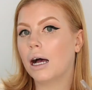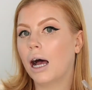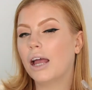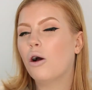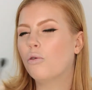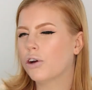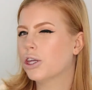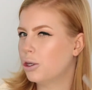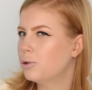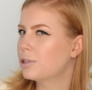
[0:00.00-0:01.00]
I
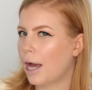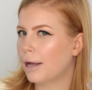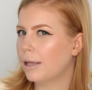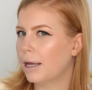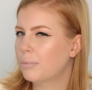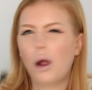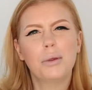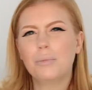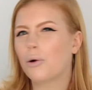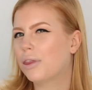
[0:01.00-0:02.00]
overuse highlight,
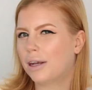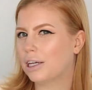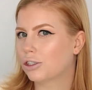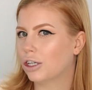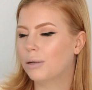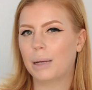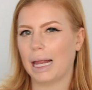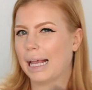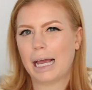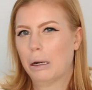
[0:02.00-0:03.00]
probably more than I should, but
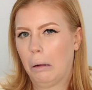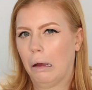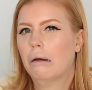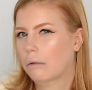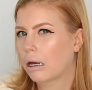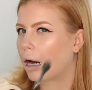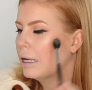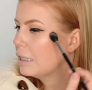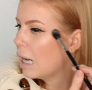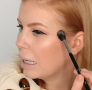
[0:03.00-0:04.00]
like I don't care.
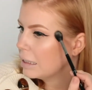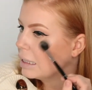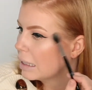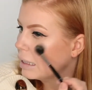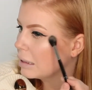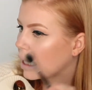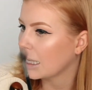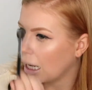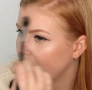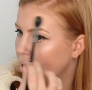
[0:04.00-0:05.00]
I need it. Like
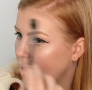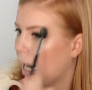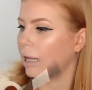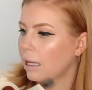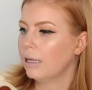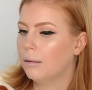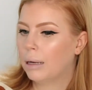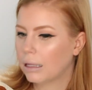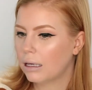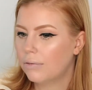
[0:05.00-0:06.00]
I need highlight in
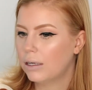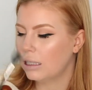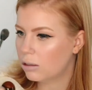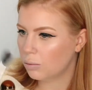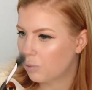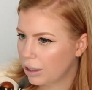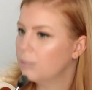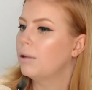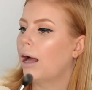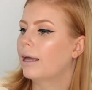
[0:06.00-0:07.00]
my life. I need to
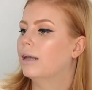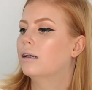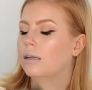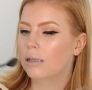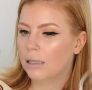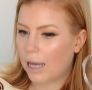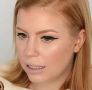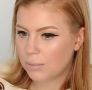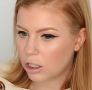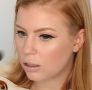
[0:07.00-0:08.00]
reapply it
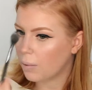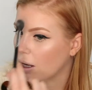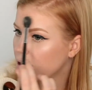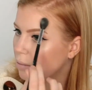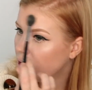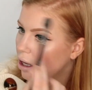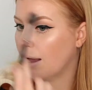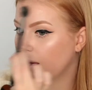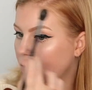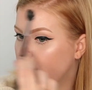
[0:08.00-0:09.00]
as much as possible.
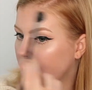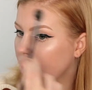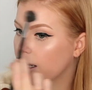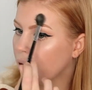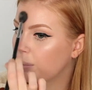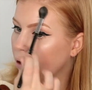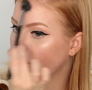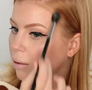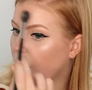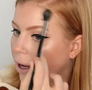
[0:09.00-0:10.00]
I love putting
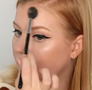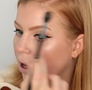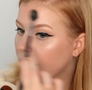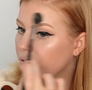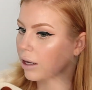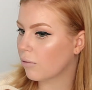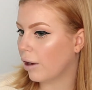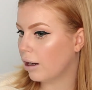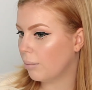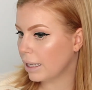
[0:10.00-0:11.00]
Pearly White kind of like
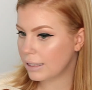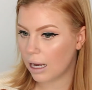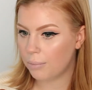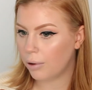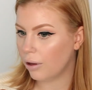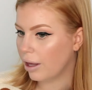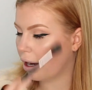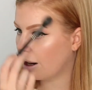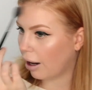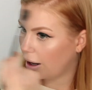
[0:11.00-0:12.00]
right on my temple
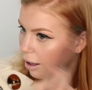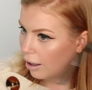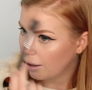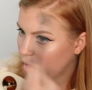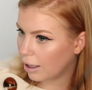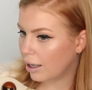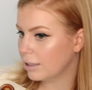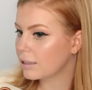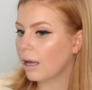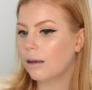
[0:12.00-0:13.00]
there. Get a
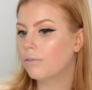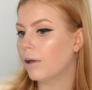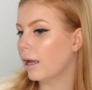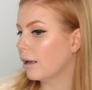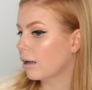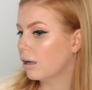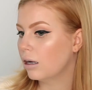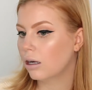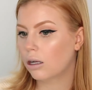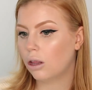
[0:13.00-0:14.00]
nice kind of like
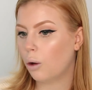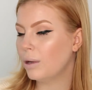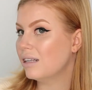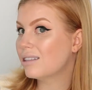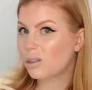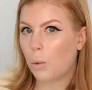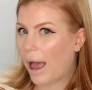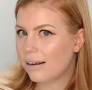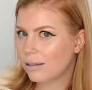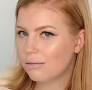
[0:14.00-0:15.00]
glowy
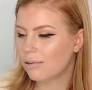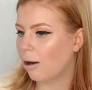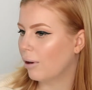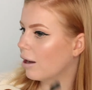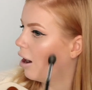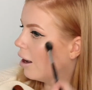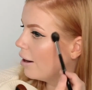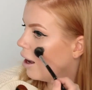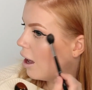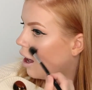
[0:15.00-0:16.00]
sweat going on.
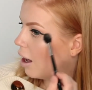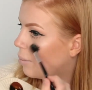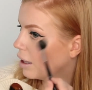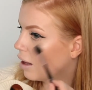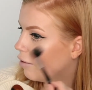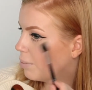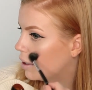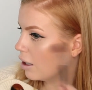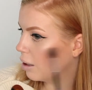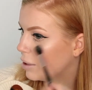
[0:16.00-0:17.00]
I love
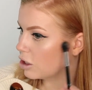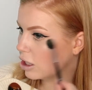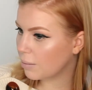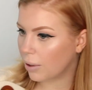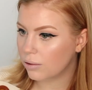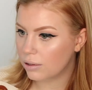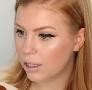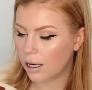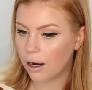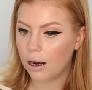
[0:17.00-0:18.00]
putting it on my cheekbones
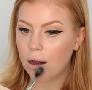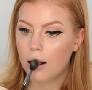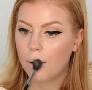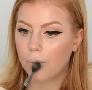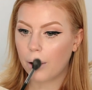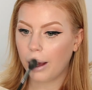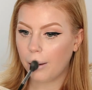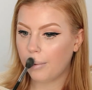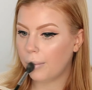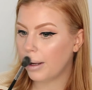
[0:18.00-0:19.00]
here, right
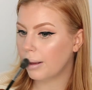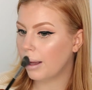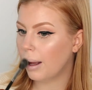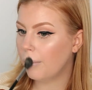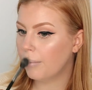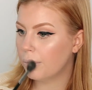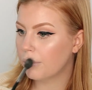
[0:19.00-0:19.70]
above my lip.